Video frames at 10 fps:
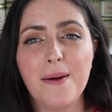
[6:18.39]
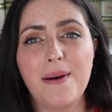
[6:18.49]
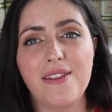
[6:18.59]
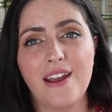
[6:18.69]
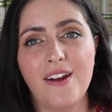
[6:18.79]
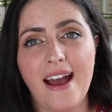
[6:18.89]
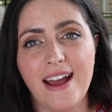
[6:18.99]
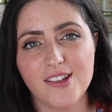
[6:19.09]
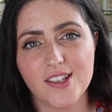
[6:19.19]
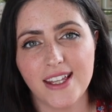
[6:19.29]
but they are
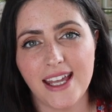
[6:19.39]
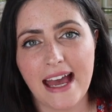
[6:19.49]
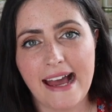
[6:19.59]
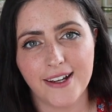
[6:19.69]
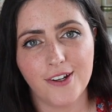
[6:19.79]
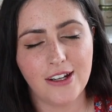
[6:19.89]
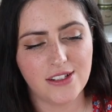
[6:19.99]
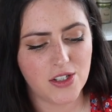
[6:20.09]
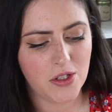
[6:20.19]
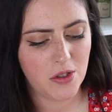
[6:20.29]
actually
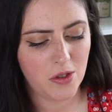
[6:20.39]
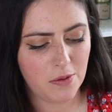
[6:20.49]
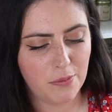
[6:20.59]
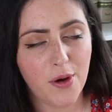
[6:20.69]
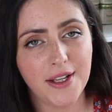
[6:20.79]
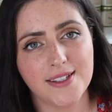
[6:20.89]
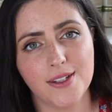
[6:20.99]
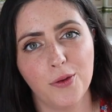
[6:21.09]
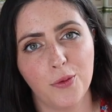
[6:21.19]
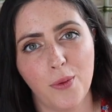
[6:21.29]
accurate to
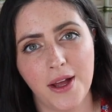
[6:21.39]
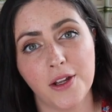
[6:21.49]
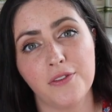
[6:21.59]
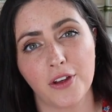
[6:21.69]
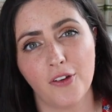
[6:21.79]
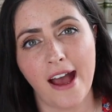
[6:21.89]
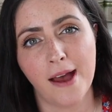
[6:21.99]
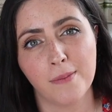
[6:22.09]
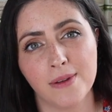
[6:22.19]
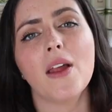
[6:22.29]
0.01 of a
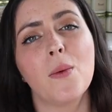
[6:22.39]
gram,